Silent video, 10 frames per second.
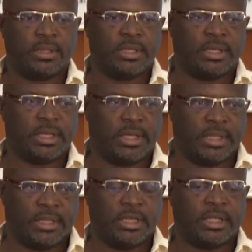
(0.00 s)

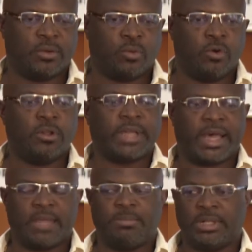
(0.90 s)
the role that
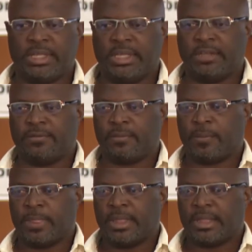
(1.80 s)
I believe
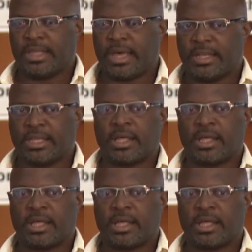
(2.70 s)
that the